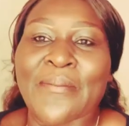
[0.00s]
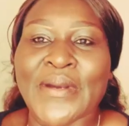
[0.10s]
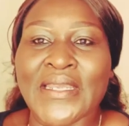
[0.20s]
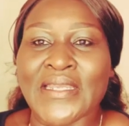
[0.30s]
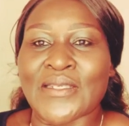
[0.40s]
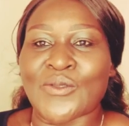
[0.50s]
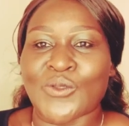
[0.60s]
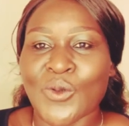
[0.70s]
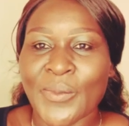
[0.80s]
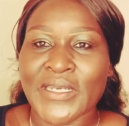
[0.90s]
bringing
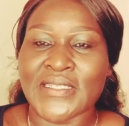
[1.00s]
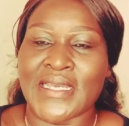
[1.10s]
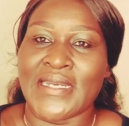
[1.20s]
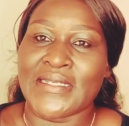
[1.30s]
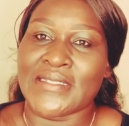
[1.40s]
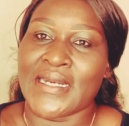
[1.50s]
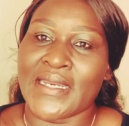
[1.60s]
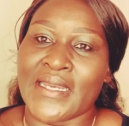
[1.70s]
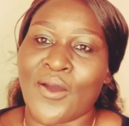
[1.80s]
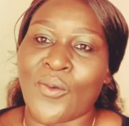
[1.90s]
so many challenges
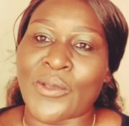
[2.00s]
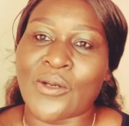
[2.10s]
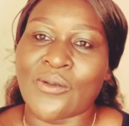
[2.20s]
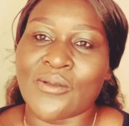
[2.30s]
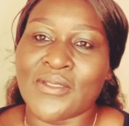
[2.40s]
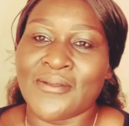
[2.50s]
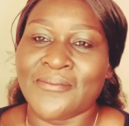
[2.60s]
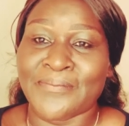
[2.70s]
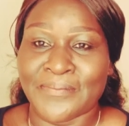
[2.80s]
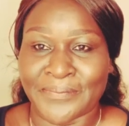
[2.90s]
right now because,
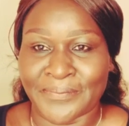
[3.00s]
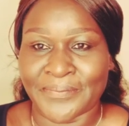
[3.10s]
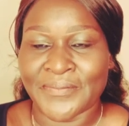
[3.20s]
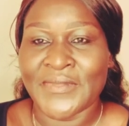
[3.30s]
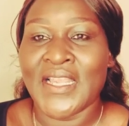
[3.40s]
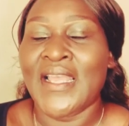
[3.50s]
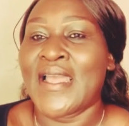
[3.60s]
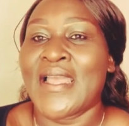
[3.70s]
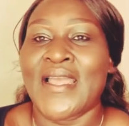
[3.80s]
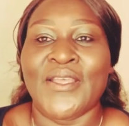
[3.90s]
hmm,
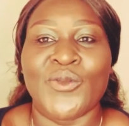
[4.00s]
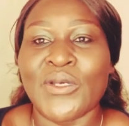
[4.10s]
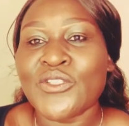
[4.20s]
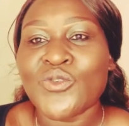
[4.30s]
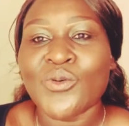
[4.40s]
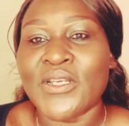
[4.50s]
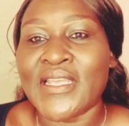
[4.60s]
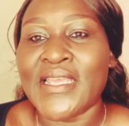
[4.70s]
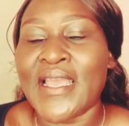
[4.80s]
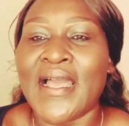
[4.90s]
yours truly
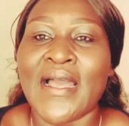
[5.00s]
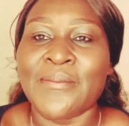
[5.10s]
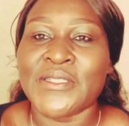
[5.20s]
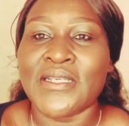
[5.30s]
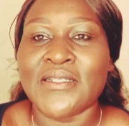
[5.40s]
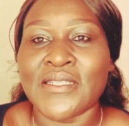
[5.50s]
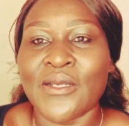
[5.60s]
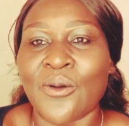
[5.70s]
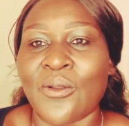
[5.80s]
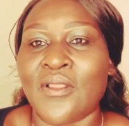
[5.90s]
here, I'm still
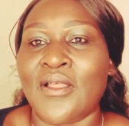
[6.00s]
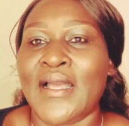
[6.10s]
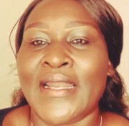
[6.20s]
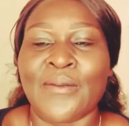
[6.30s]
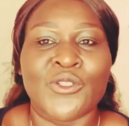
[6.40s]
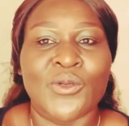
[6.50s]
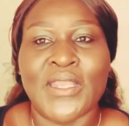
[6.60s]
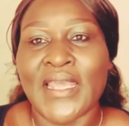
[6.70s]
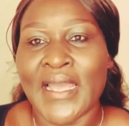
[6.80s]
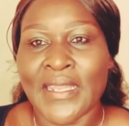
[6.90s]
single. And I'm sure
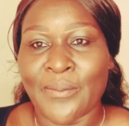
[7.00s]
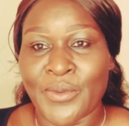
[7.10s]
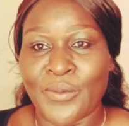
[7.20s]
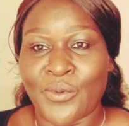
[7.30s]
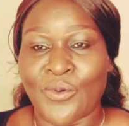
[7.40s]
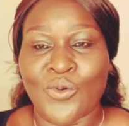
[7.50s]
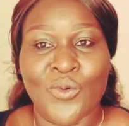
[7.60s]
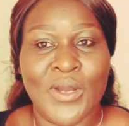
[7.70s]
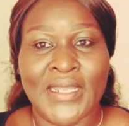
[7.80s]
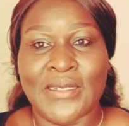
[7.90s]
there are other people
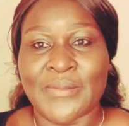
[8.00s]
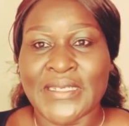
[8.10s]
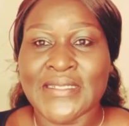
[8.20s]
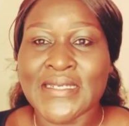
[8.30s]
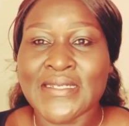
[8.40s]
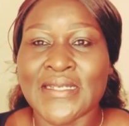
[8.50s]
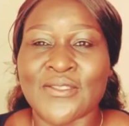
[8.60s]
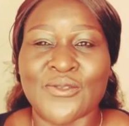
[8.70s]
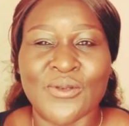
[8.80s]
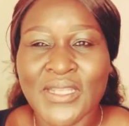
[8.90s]
who are in my
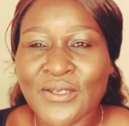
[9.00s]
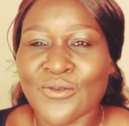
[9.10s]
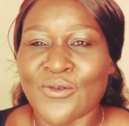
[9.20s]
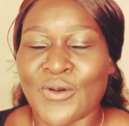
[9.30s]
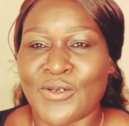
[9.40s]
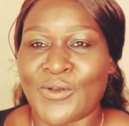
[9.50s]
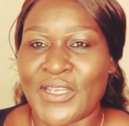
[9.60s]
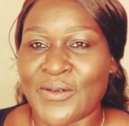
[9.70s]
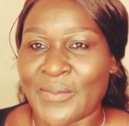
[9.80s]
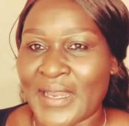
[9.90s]
status. Not that you don't want to
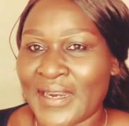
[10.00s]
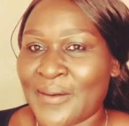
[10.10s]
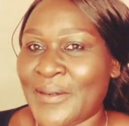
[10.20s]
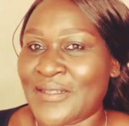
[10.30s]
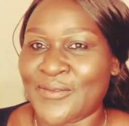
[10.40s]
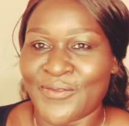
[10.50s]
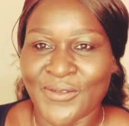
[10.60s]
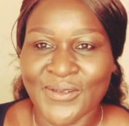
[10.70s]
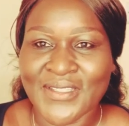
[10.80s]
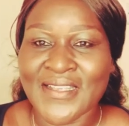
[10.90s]
get married, but of
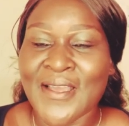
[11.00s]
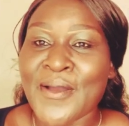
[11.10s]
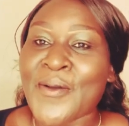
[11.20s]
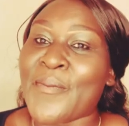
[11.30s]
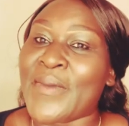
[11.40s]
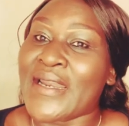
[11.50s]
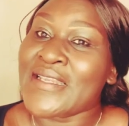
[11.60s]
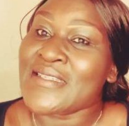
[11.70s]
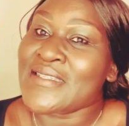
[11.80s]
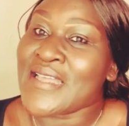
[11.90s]
course,
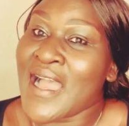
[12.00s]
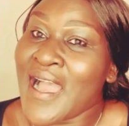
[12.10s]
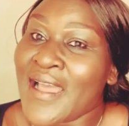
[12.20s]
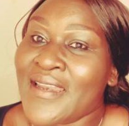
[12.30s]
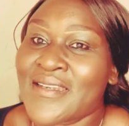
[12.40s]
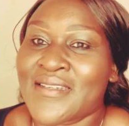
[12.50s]
marriage is hard